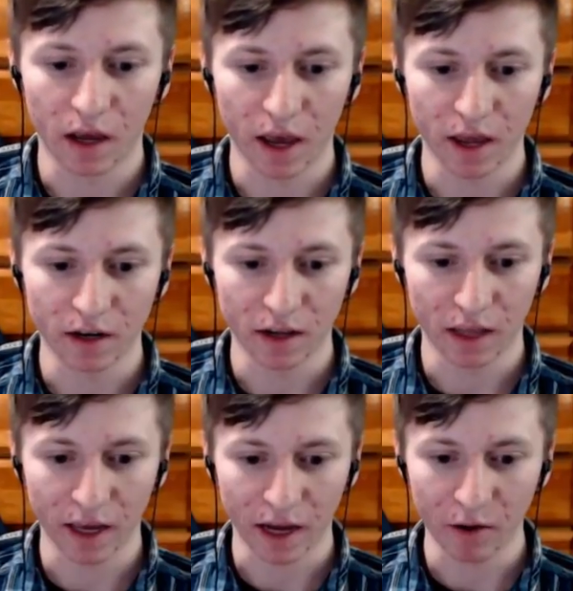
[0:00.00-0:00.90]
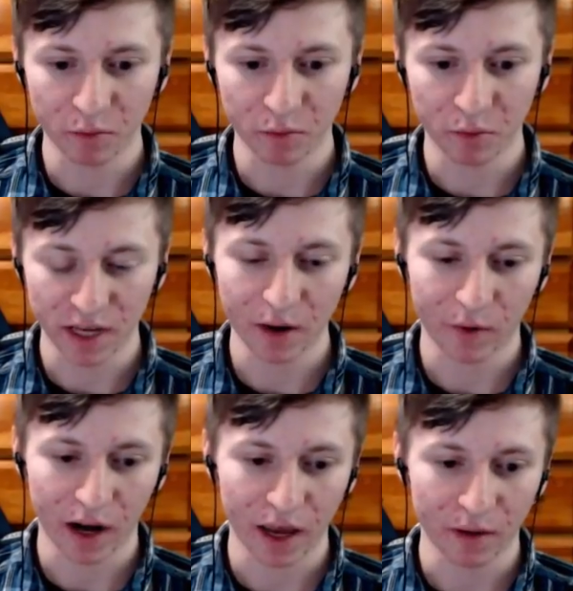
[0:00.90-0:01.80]
And like, I was pretty
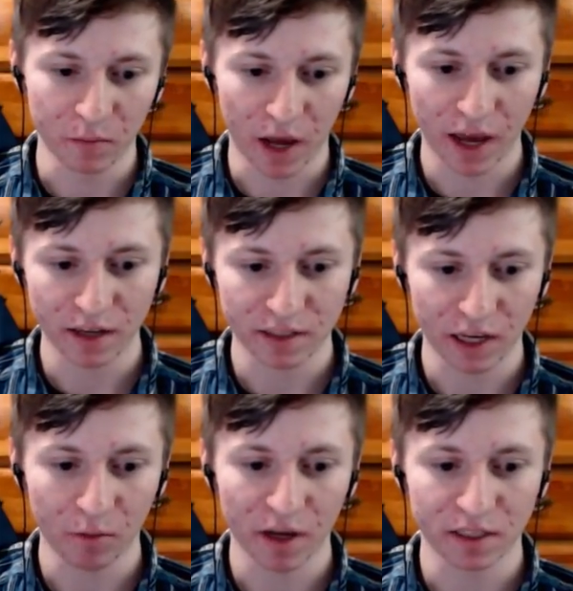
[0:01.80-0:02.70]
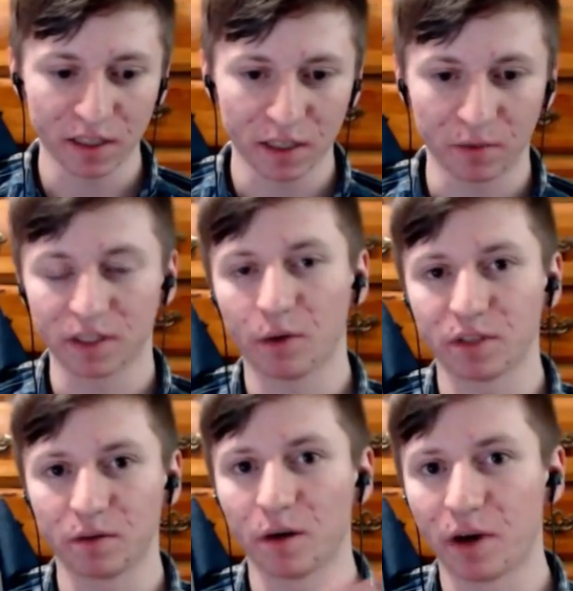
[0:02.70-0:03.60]
sad when I had to sell my system because I
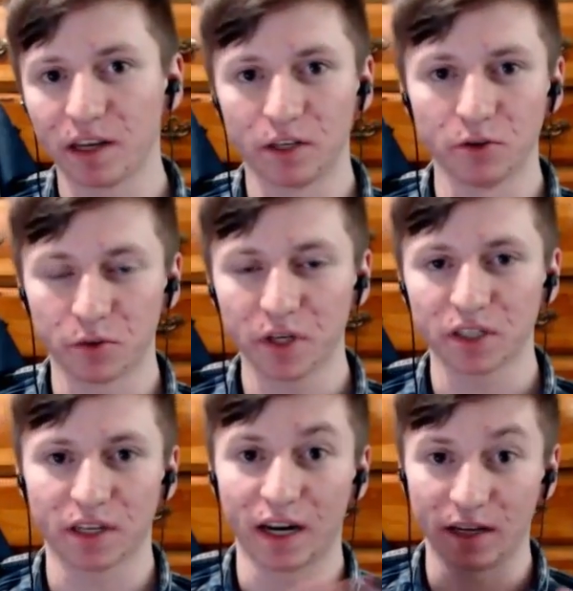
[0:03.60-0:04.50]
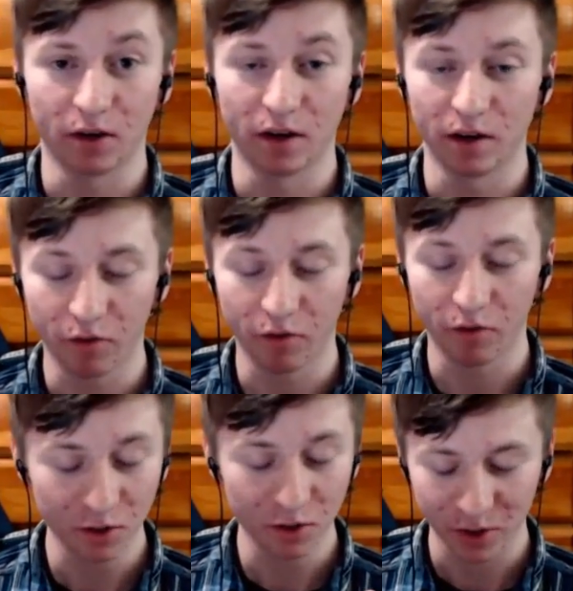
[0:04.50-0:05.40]
was going to buy 2 Switches, and I couldn't
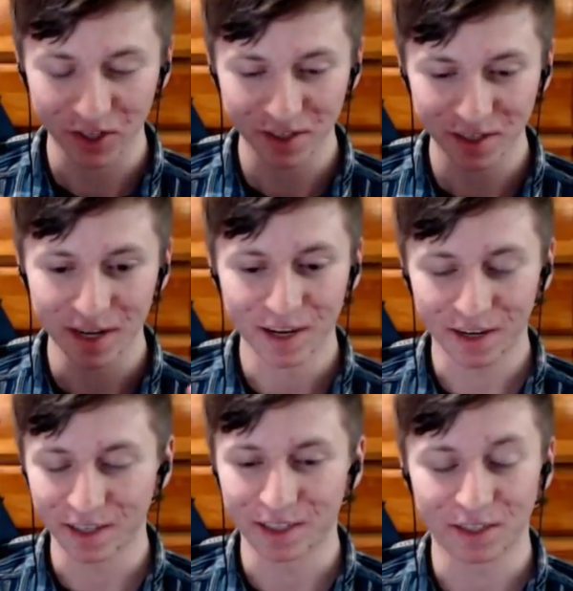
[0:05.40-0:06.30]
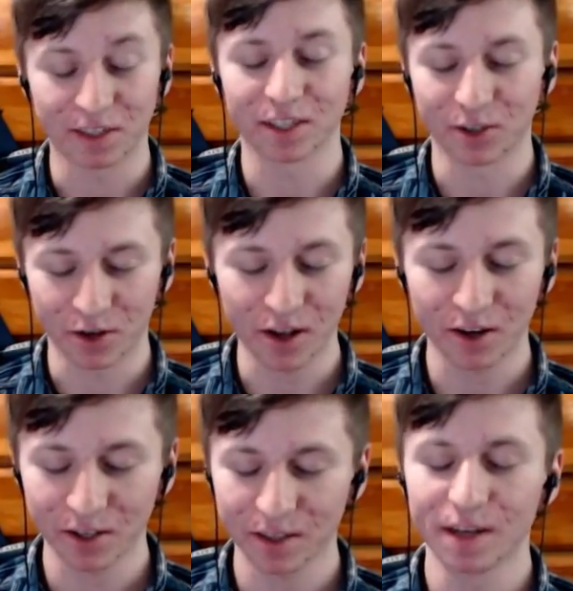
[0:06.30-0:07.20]
afford 2 Switches because
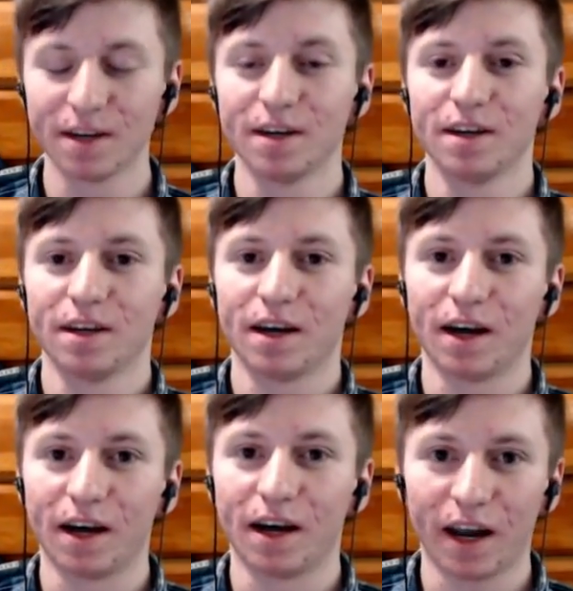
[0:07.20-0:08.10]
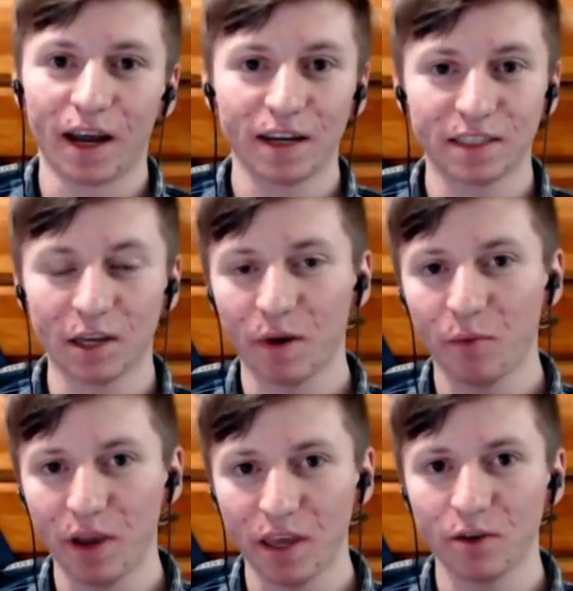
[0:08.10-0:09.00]
$600. And I had to sell
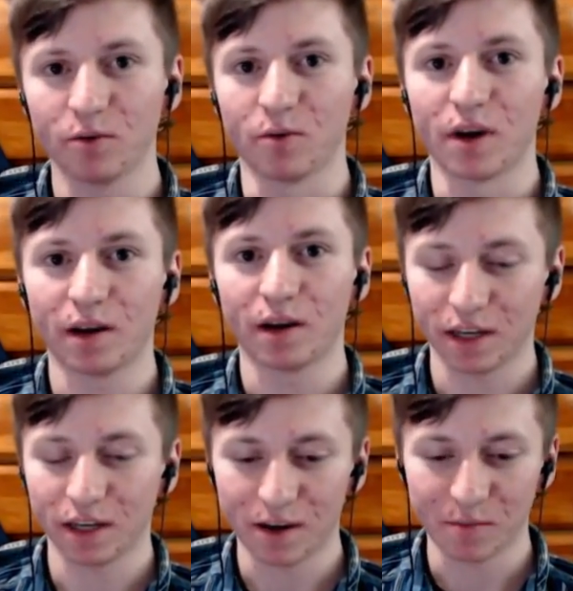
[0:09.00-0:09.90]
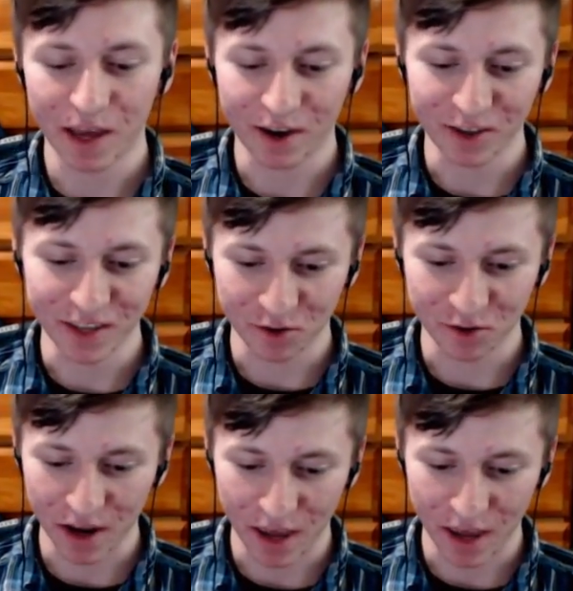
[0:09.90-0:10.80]
my Wii U, and I was like, oh man, all these
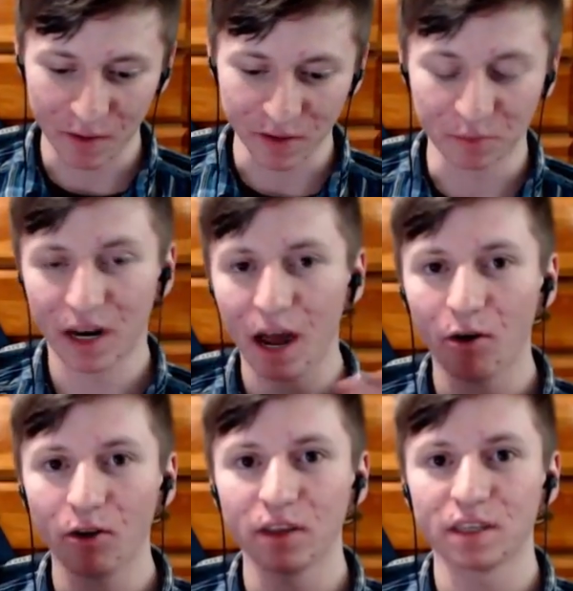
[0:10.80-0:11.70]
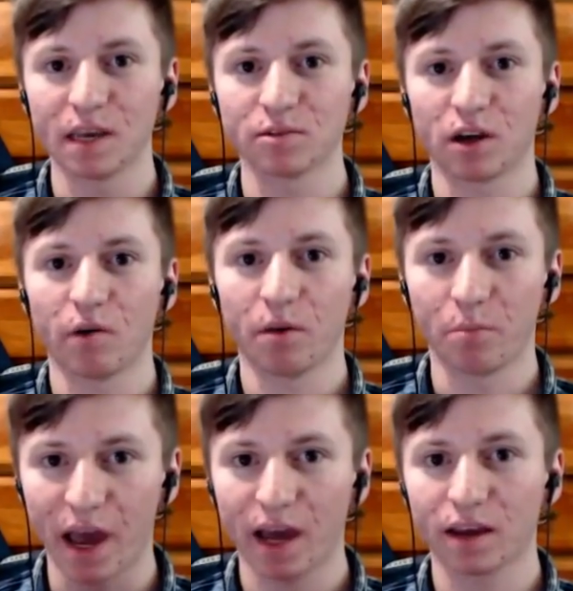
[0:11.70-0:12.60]
great games. But now all these games are coming
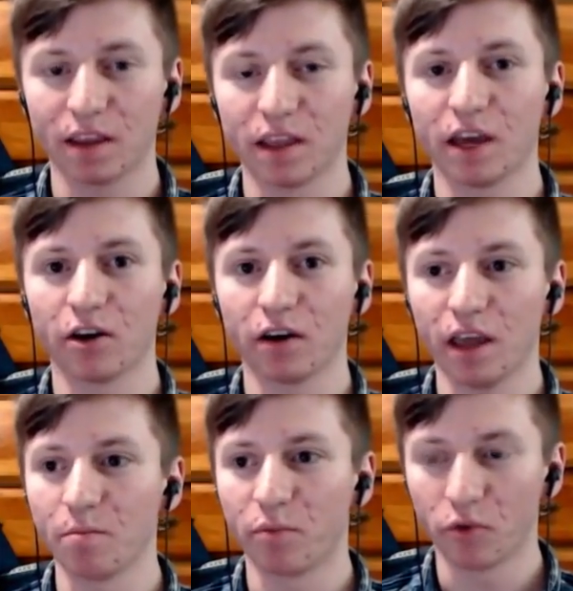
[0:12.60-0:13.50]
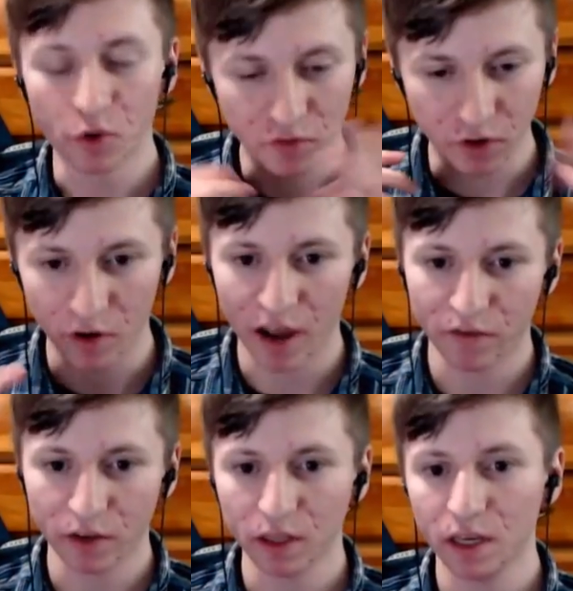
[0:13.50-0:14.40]
back. They are improved
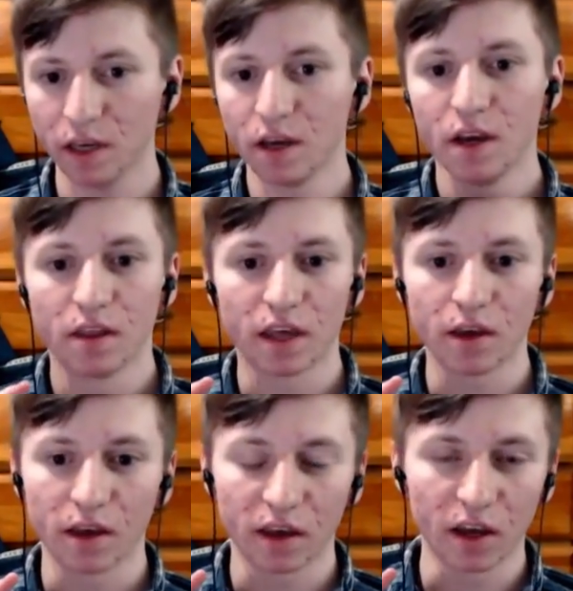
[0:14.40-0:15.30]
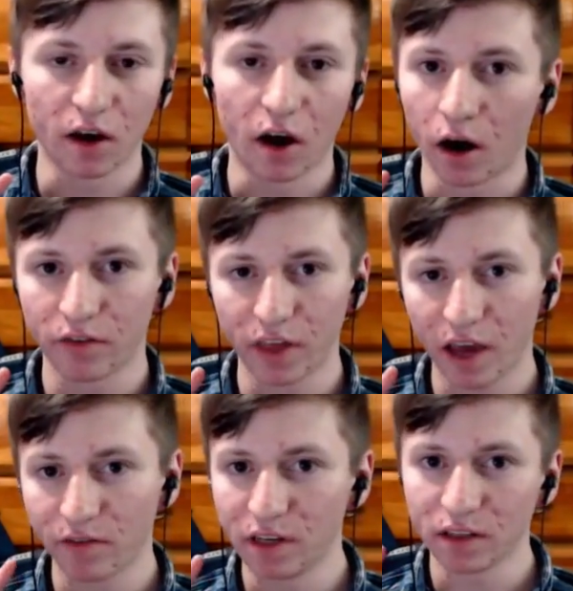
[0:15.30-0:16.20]
graphically.
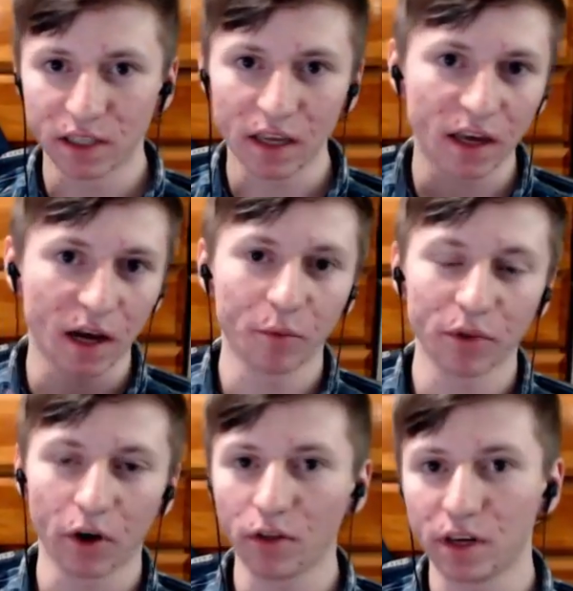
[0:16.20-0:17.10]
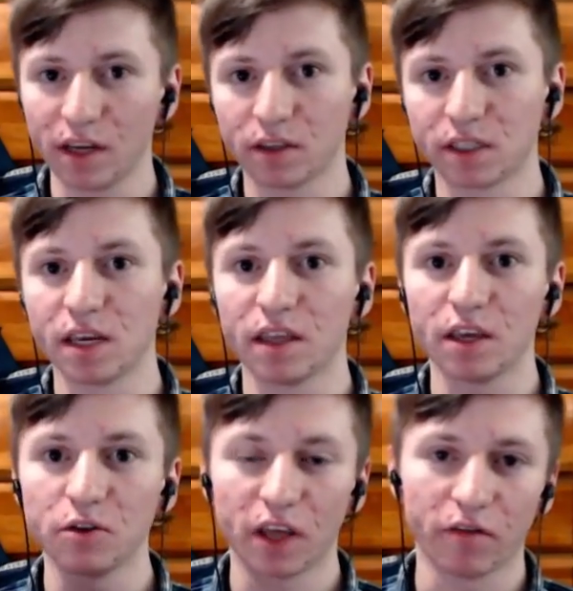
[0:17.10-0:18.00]
If they have DLC, they come with all the
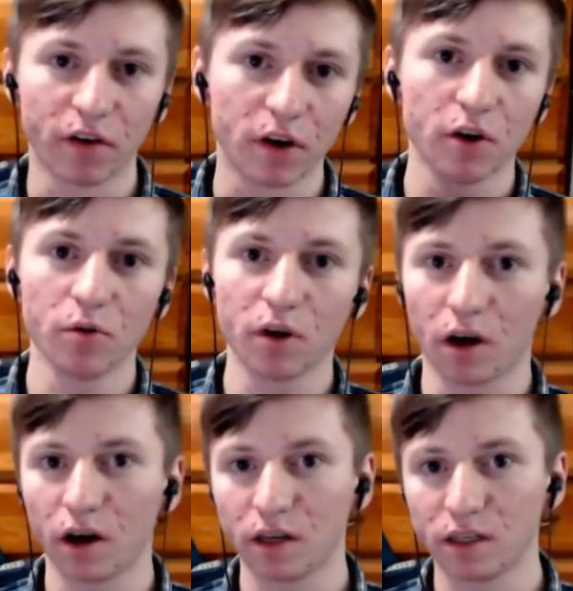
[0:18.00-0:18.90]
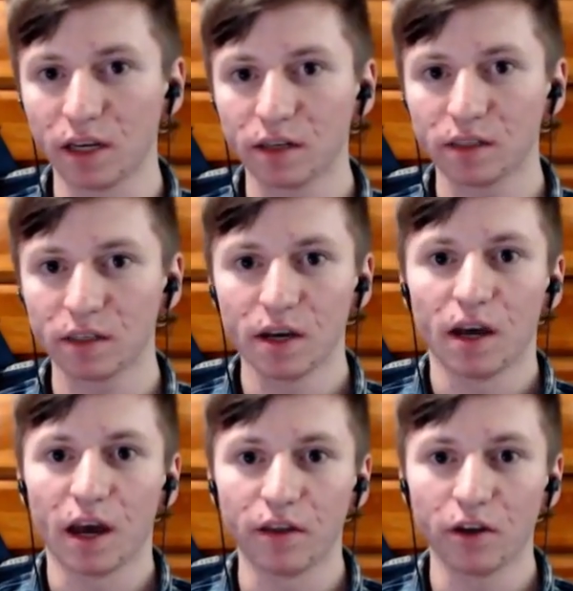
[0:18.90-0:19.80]
DLC. They usually have new
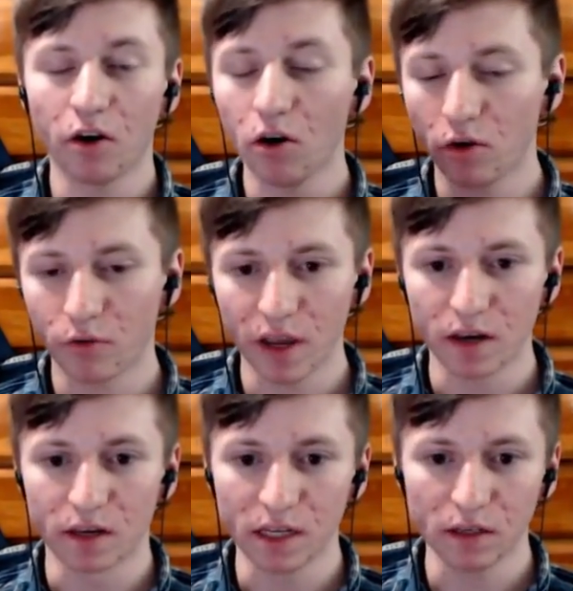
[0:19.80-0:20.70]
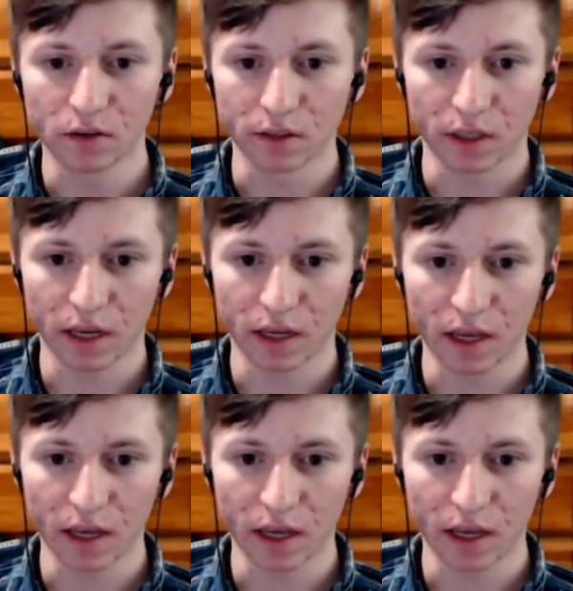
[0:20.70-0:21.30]
content, and they're all great deals.